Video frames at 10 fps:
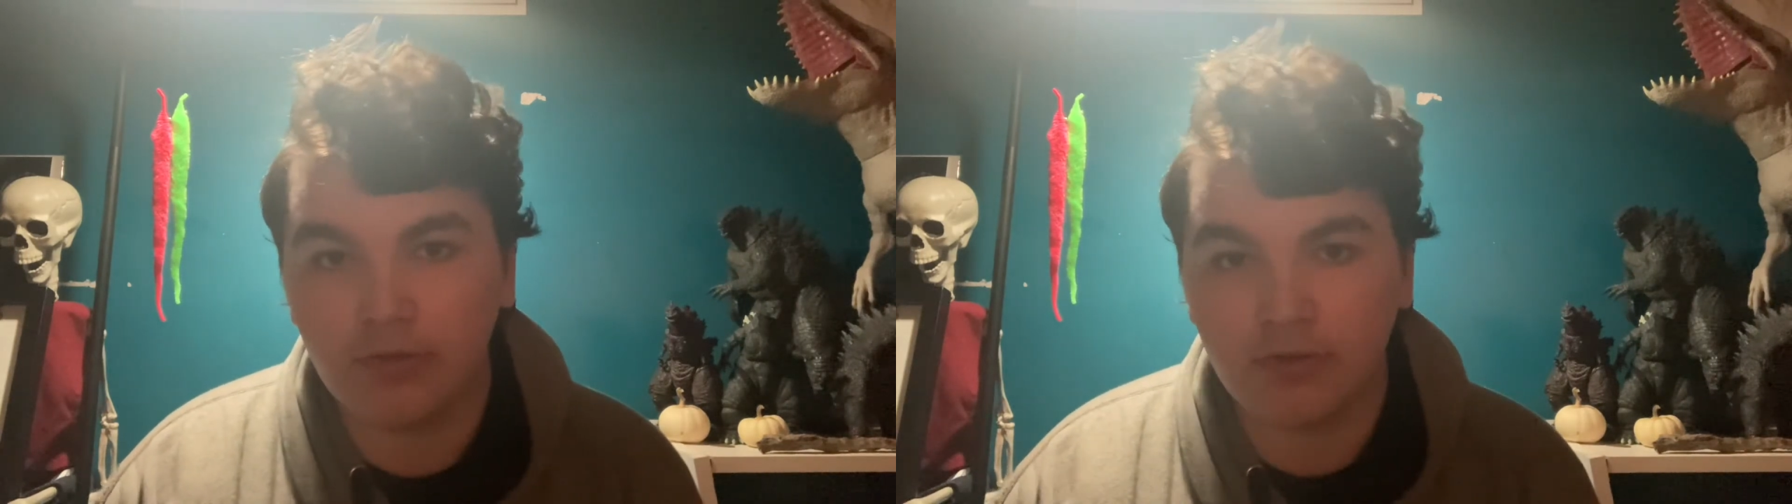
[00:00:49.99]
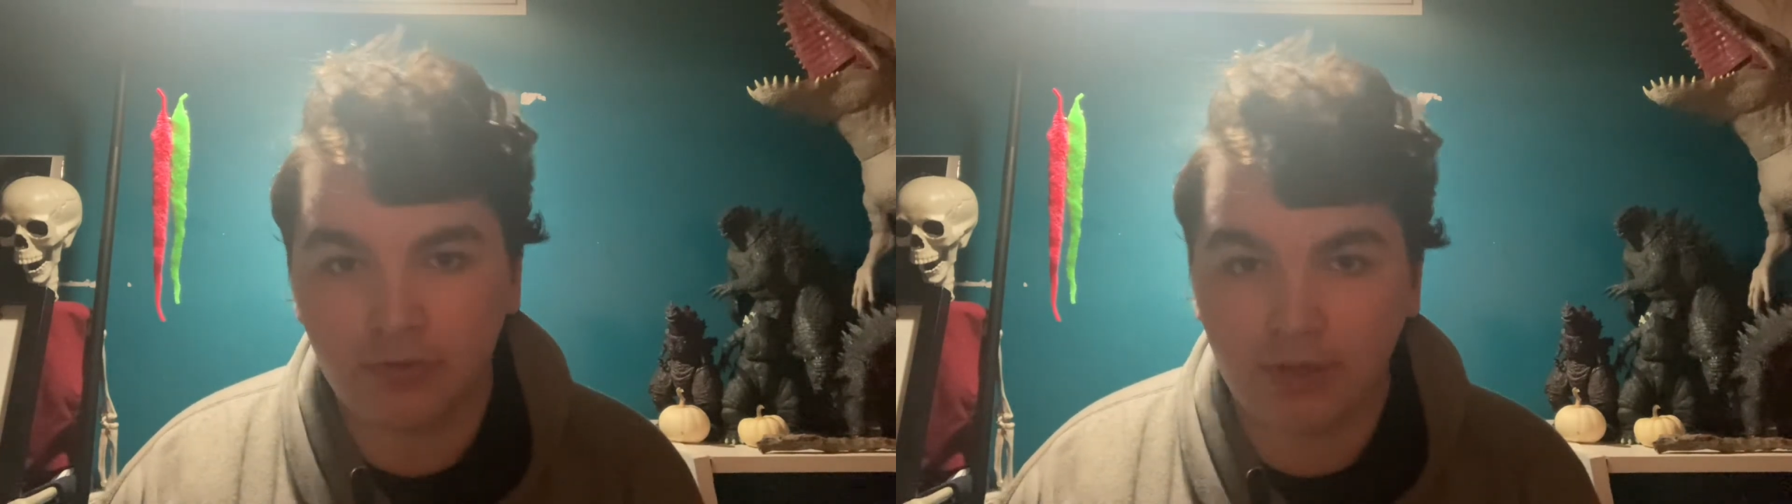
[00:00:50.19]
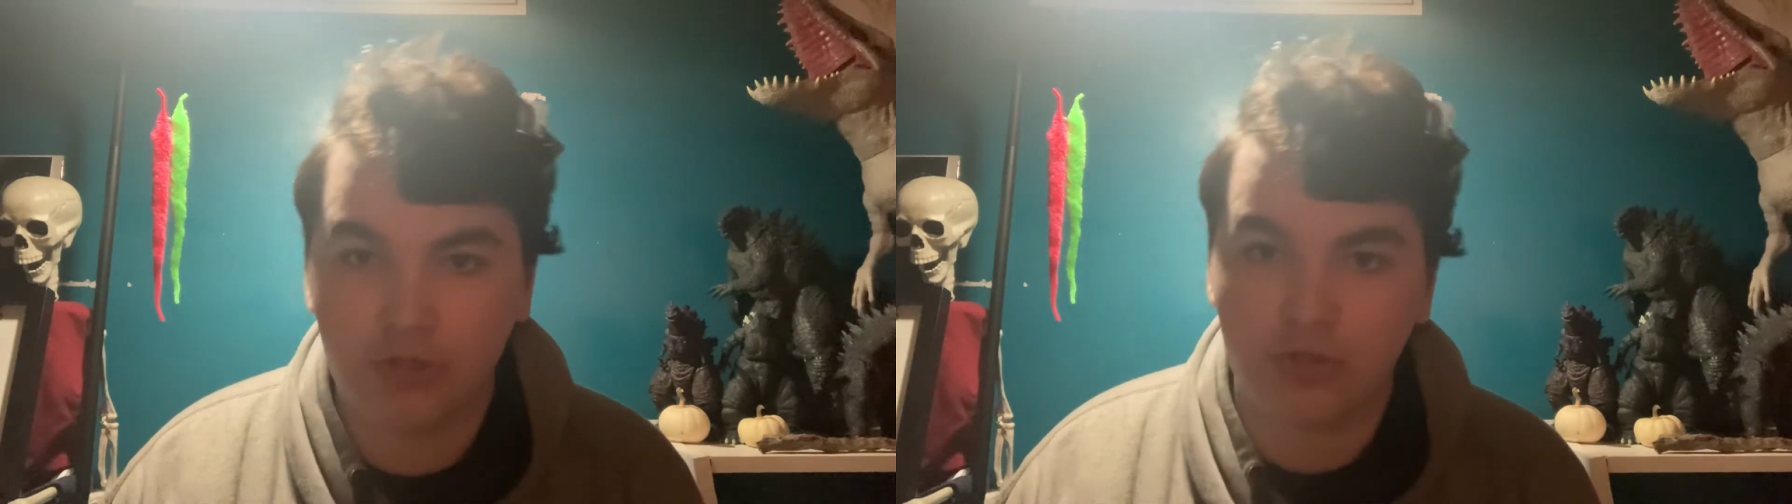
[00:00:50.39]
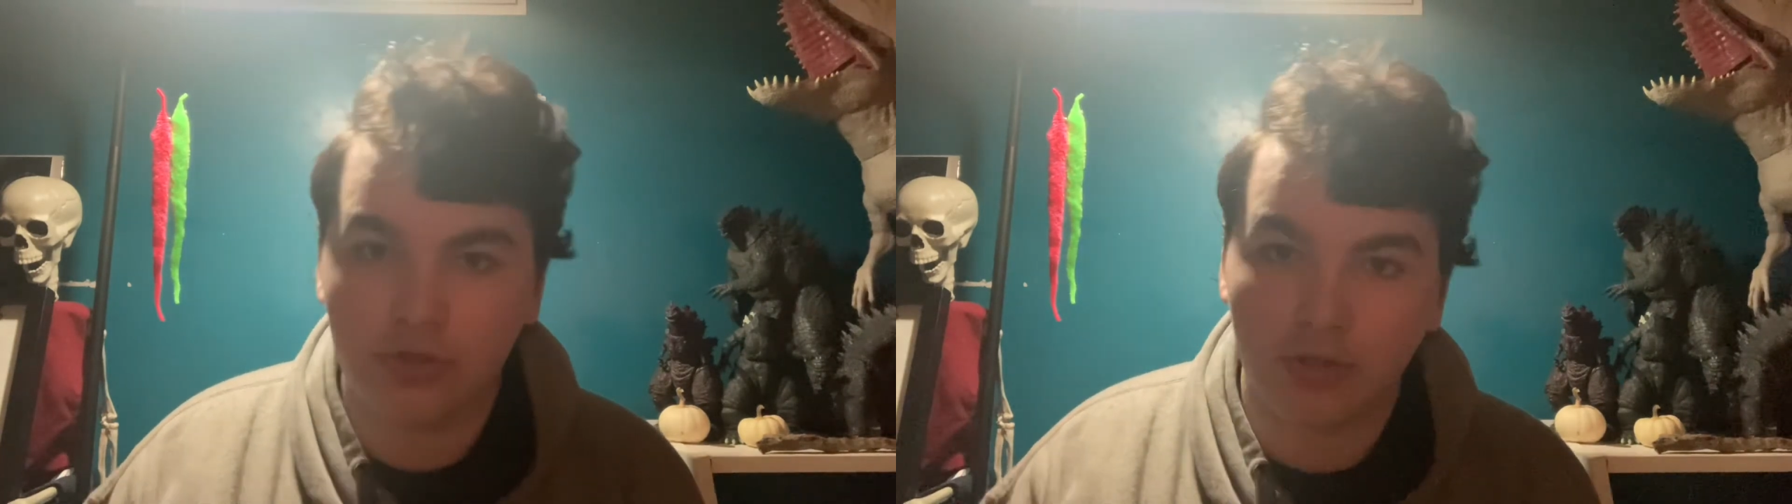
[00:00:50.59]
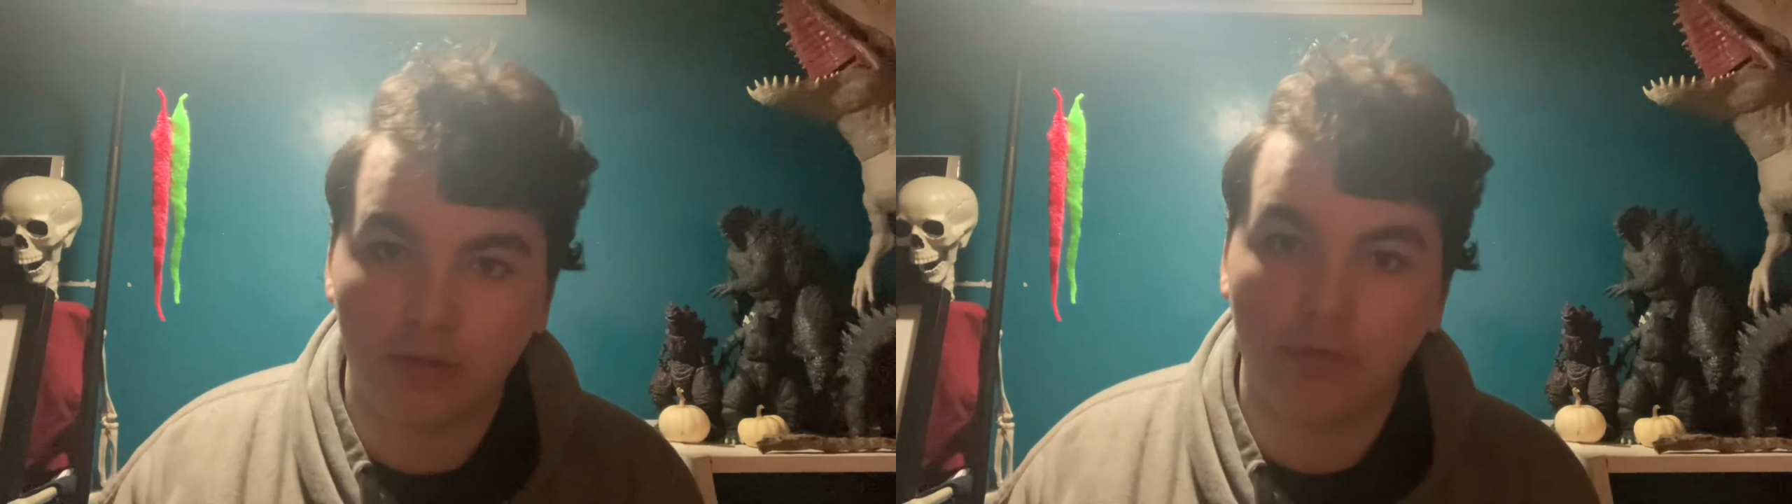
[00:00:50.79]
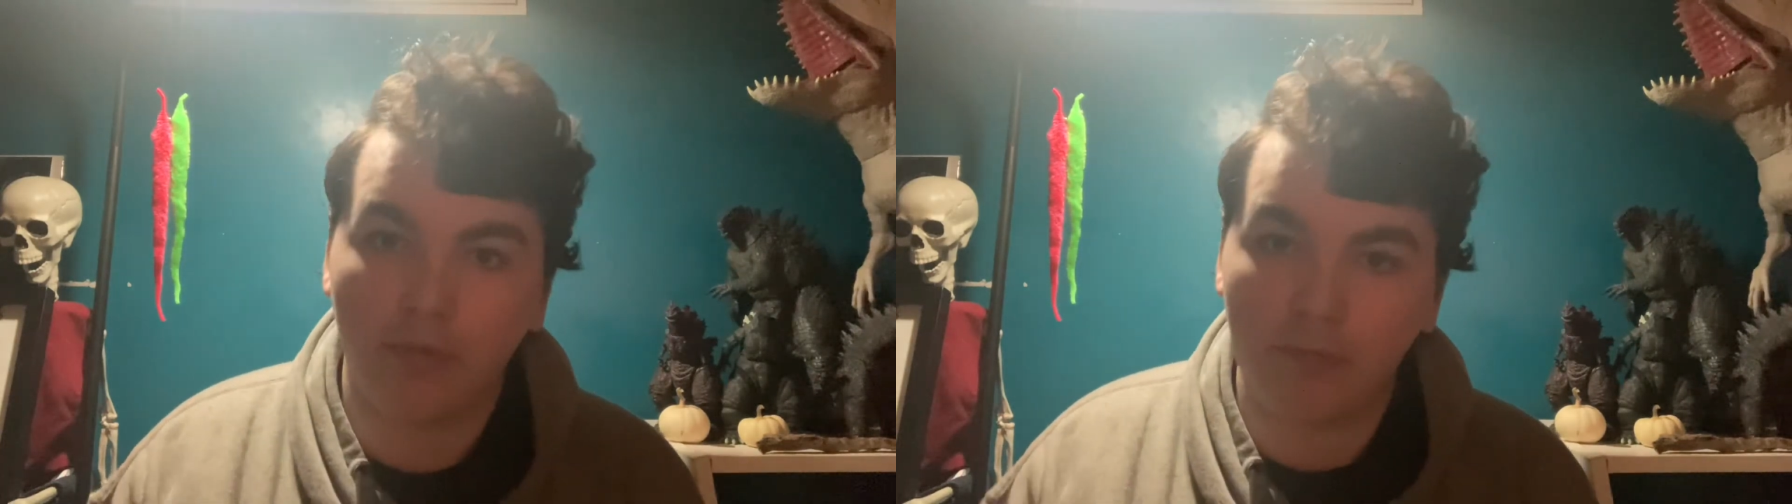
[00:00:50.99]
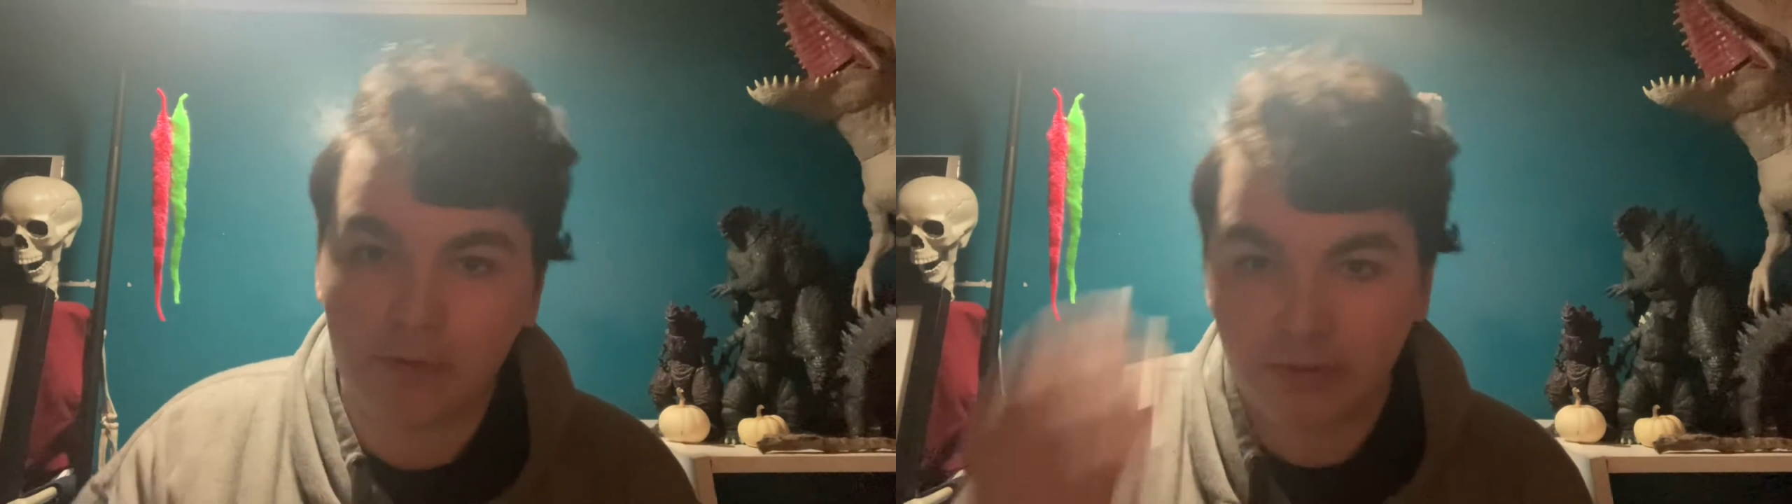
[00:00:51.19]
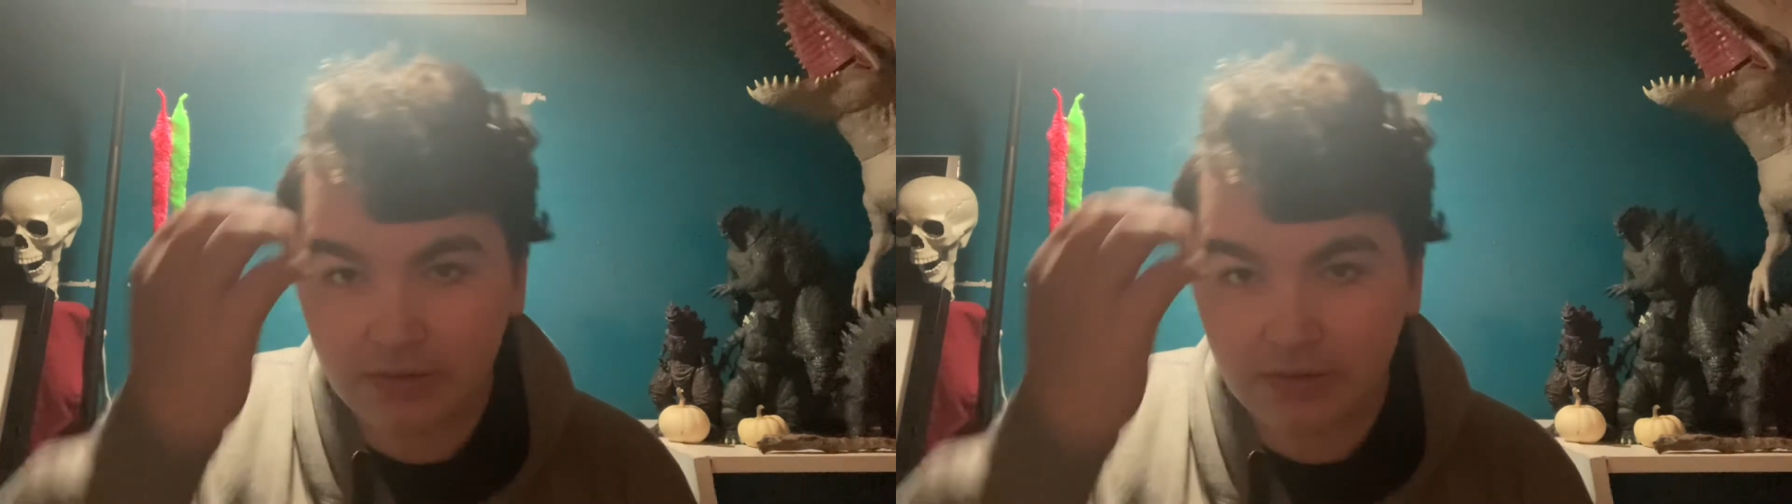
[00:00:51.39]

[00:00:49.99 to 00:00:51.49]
so I should have reviewed